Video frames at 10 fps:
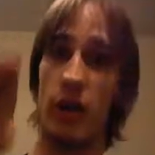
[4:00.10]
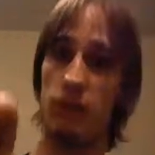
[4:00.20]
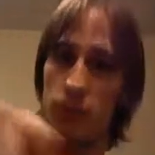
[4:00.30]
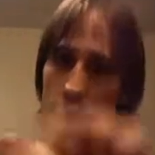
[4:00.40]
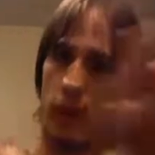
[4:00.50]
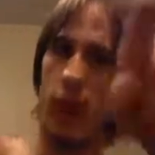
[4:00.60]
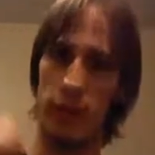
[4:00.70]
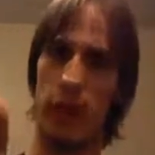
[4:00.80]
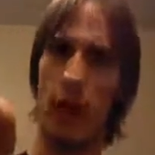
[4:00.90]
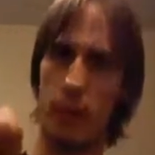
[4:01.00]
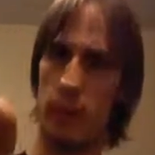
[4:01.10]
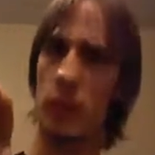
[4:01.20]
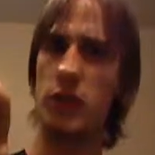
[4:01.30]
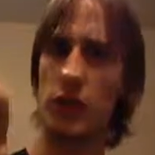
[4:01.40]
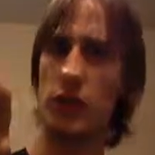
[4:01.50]
Not the other
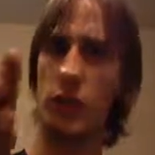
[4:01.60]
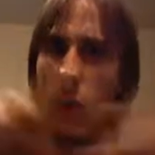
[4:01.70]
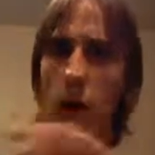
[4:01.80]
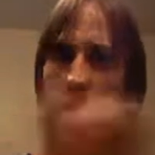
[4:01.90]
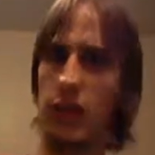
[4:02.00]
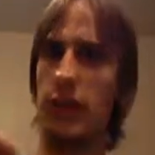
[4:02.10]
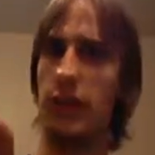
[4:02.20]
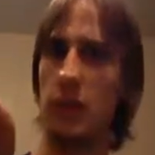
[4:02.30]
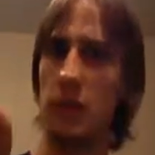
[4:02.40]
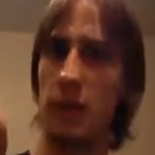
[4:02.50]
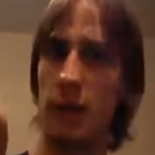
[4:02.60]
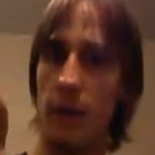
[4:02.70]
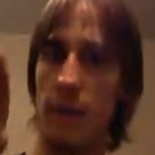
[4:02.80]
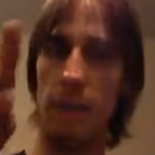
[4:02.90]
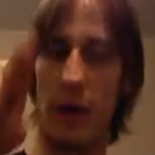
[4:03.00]
person watching it,
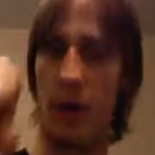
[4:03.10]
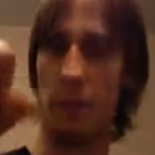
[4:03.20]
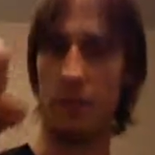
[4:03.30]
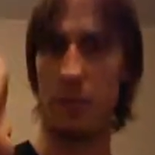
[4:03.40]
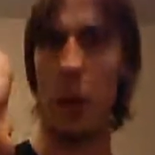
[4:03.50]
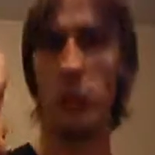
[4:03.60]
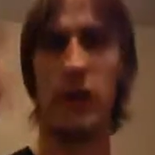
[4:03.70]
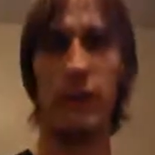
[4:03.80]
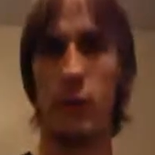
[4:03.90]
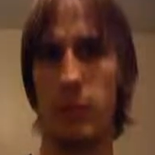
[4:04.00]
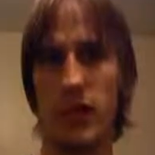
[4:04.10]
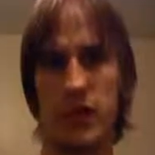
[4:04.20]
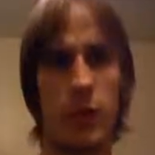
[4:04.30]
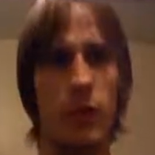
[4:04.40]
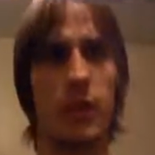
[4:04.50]
but only if you're
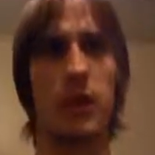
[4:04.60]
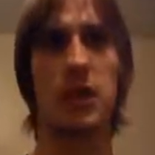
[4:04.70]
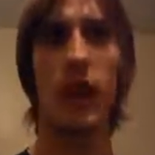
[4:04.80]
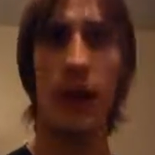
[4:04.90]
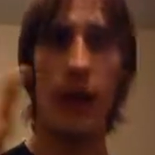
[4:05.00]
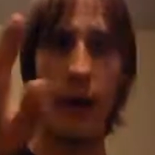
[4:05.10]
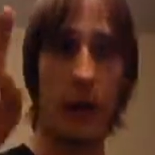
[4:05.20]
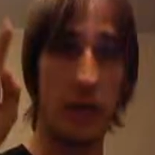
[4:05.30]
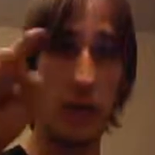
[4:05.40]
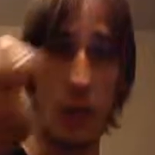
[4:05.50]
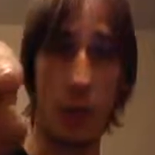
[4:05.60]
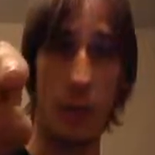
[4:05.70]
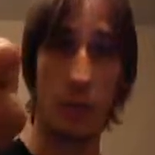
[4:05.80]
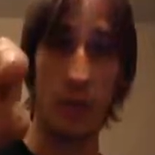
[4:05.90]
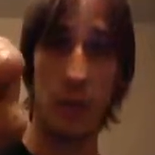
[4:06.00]
Minnesota Burns.
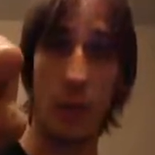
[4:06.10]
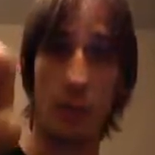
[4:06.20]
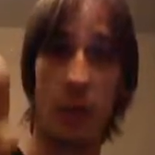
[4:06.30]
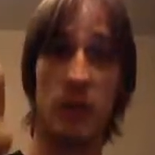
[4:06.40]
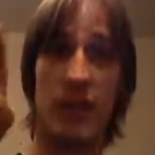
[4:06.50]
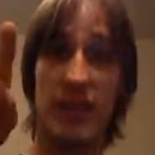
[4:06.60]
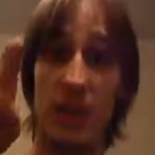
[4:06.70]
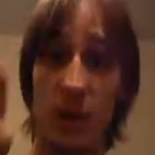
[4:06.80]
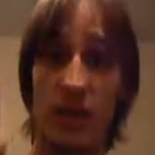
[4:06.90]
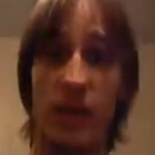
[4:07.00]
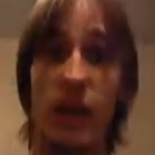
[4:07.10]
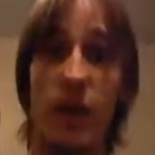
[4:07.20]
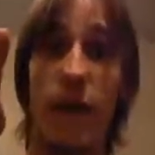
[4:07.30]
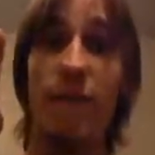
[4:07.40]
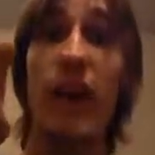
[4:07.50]
You, Minnesota Burns, seriously,
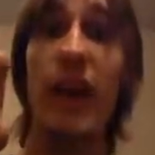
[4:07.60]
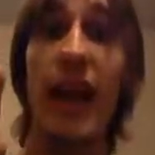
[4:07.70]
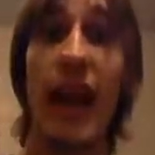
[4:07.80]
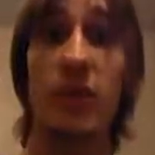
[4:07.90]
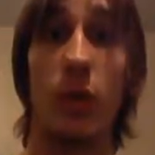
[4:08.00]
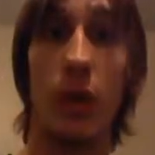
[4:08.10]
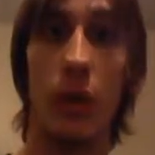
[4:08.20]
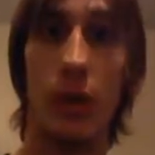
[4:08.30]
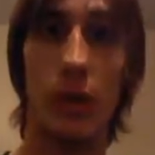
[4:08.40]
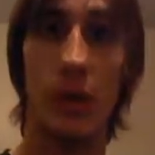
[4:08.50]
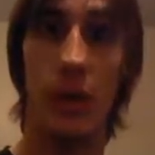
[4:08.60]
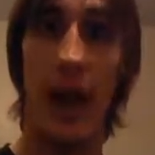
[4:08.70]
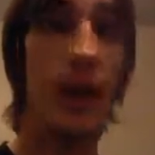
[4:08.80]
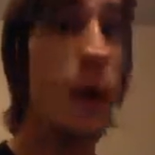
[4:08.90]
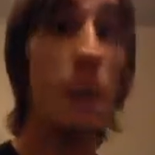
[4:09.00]
you're a fucking asshole.
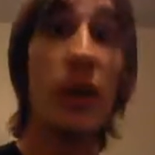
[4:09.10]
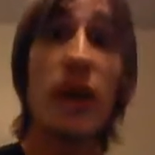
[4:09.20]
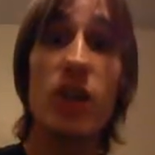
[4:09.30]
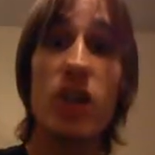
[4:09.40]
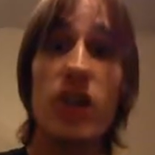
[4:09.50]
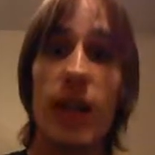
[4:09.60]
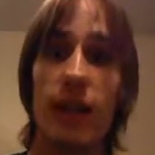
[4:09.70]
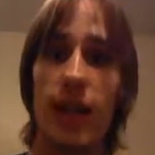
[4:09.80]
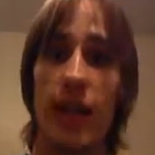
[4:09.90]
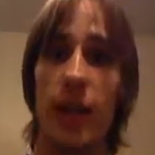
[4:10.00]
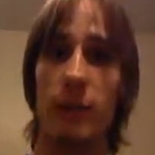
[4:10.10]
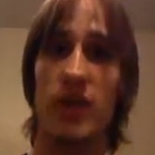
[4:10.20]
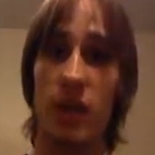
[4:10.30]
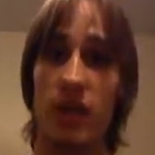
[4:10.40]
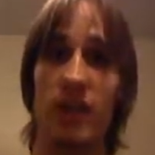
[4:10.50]
And you play a shit
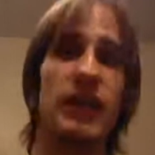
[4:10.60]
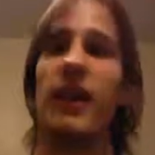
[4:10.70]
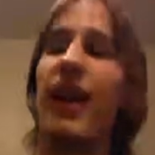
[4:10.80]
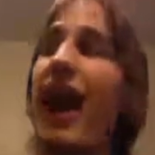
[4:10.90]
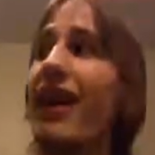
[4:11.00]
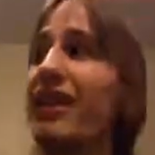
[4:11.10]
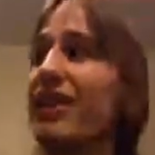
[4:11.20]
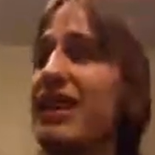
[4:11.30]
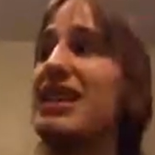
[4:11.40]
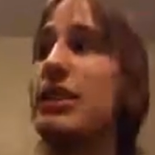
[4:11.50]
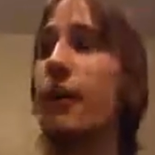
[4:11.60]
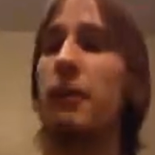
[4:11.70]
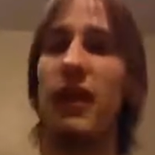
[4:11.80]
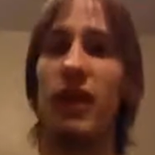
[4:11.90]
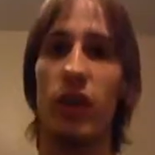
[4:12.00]
game, seriously. At
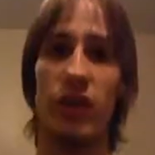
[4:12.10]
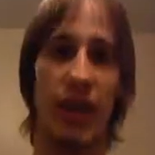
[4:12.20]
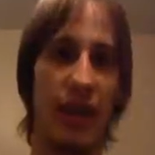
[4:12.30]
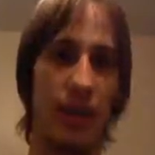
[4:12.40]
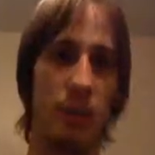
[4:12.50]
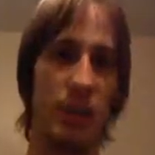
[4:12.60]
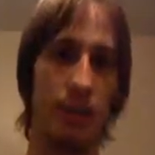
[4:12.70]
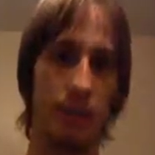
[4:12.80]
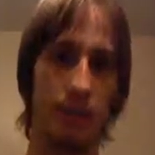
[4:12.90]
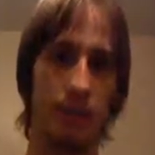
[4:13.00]
least play good games.